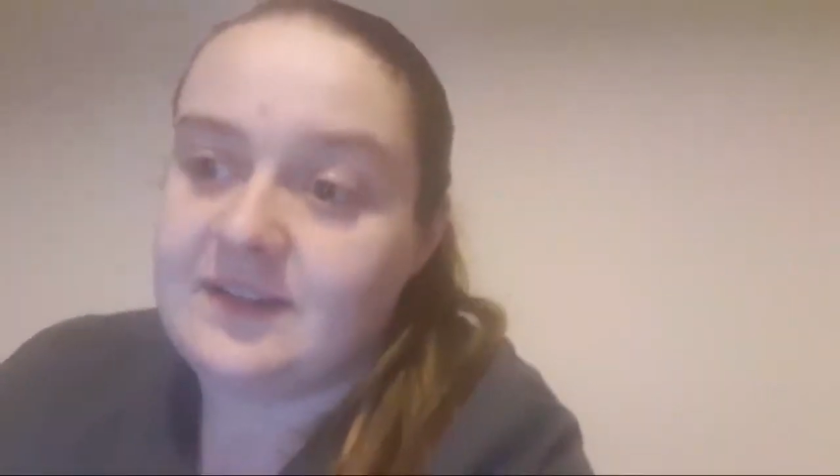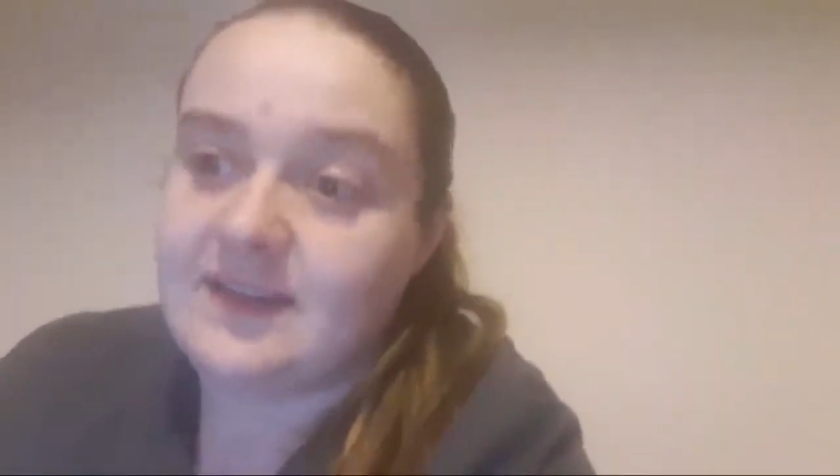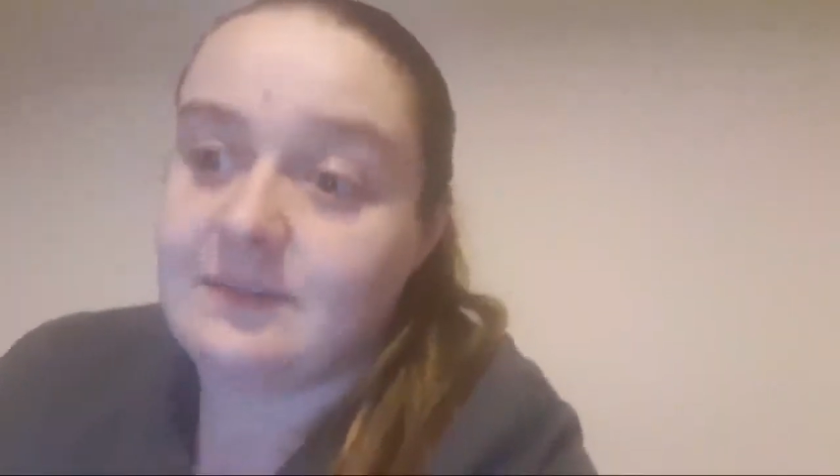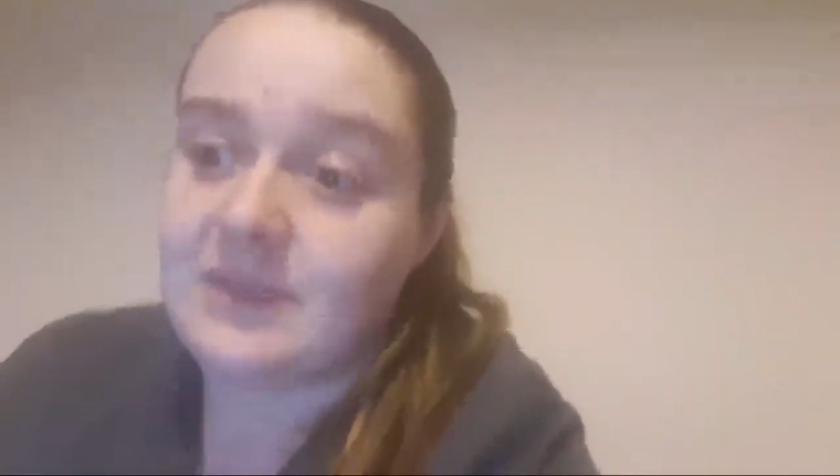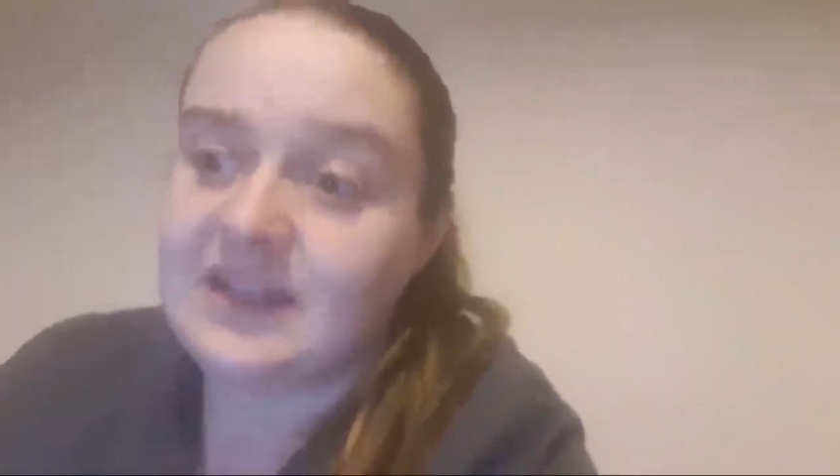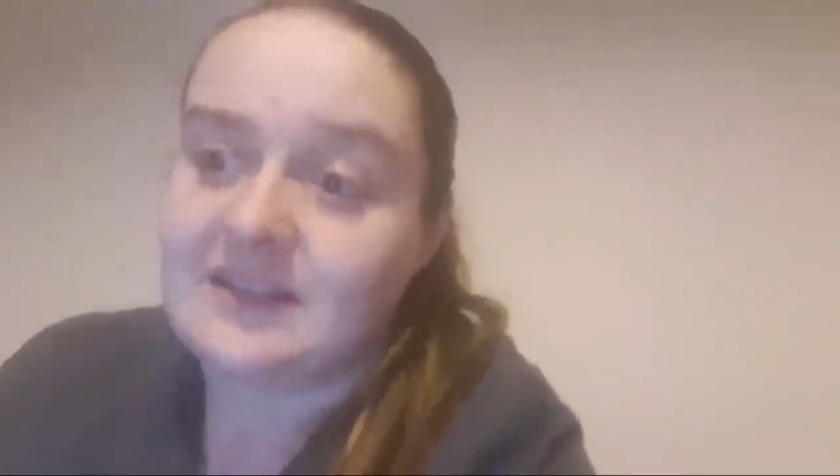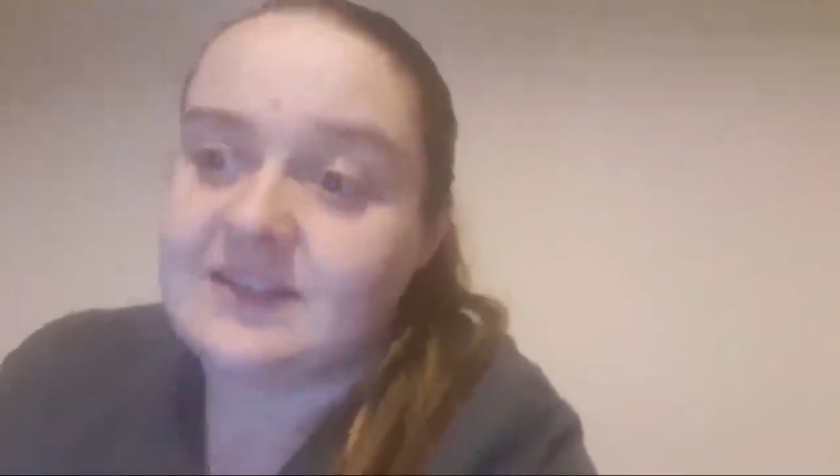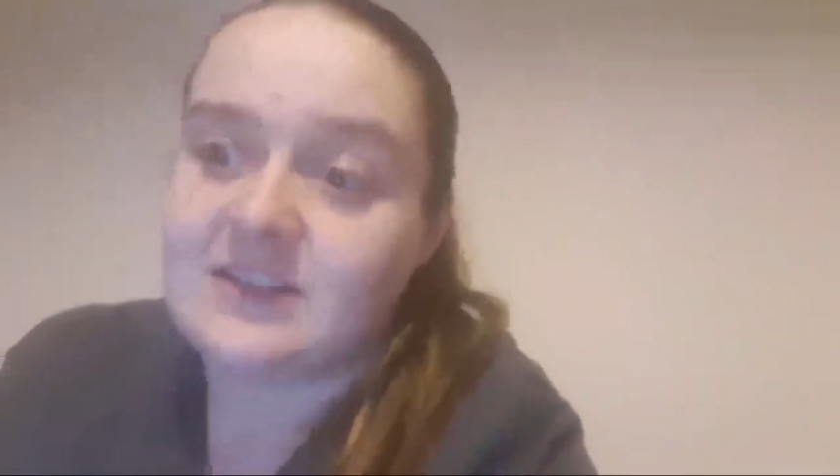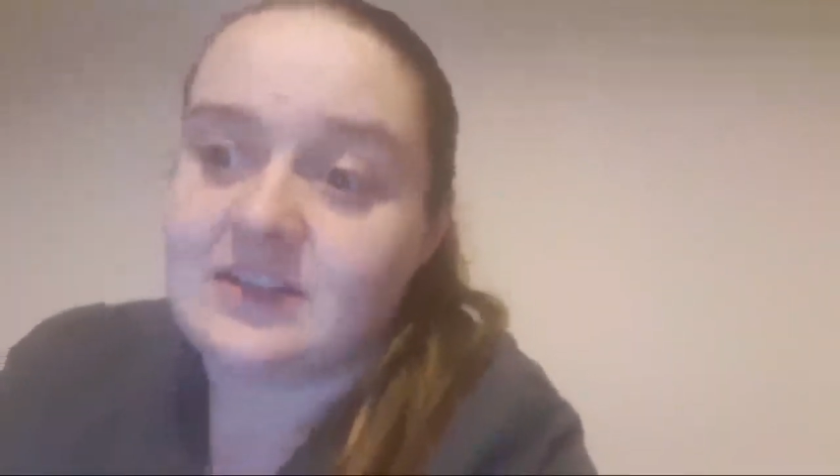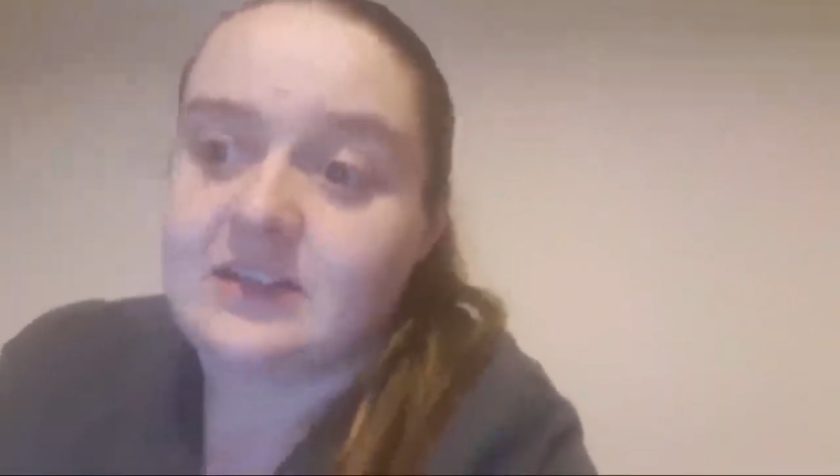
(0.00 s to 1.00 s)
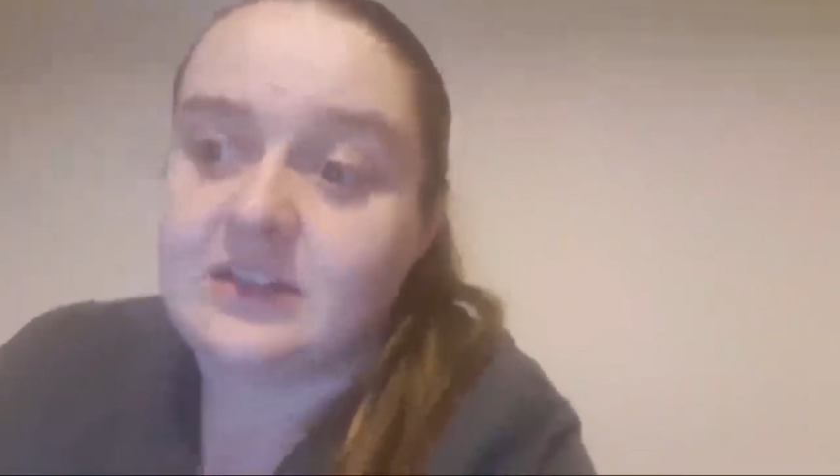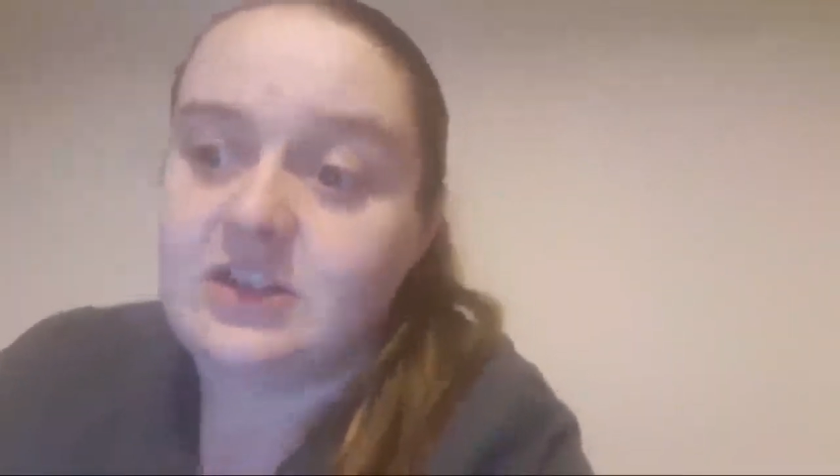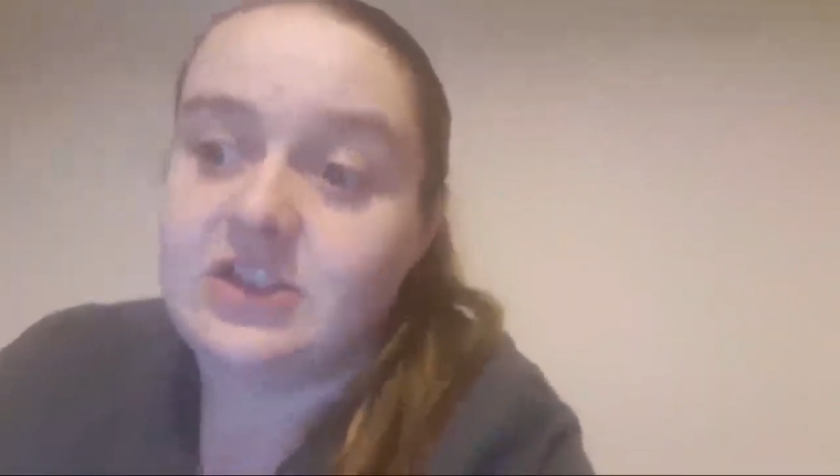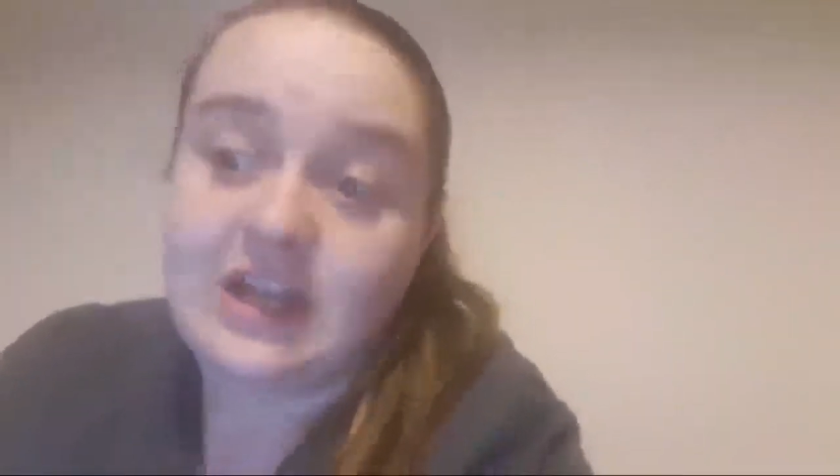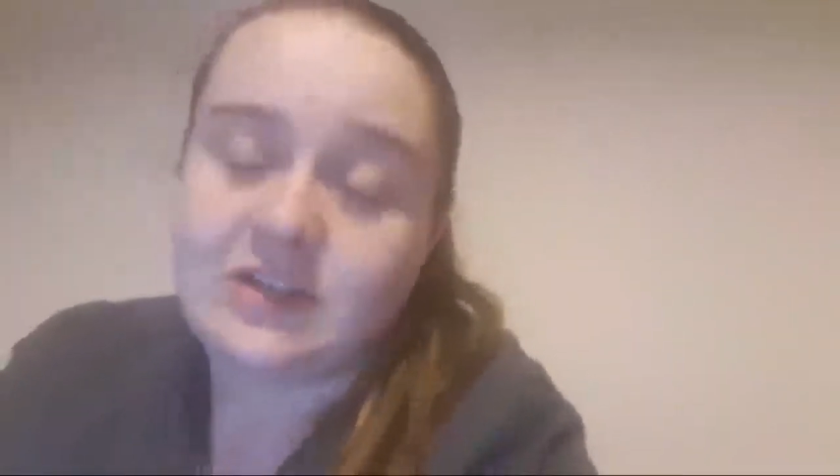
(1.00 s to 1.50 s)
then begins to
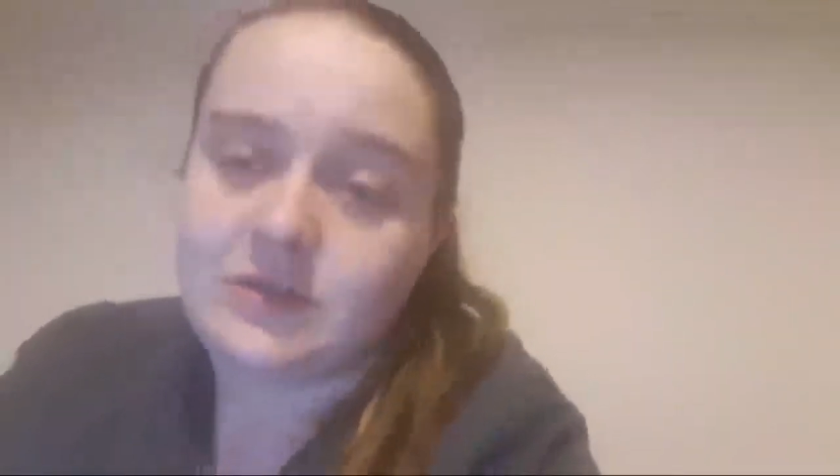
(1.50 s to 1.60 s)
shed